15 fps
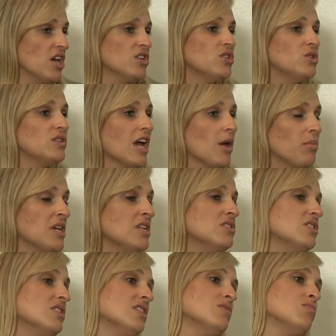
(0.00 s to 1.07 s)
to tap
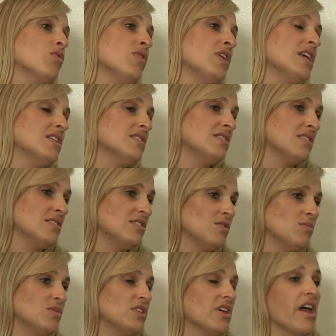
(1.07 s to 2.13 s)
into these meridian
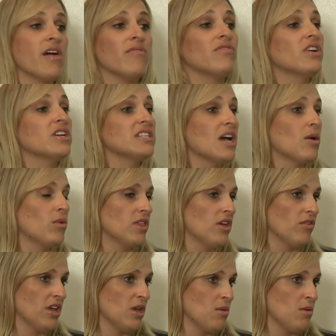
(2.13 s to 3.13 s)
systems and find out where there are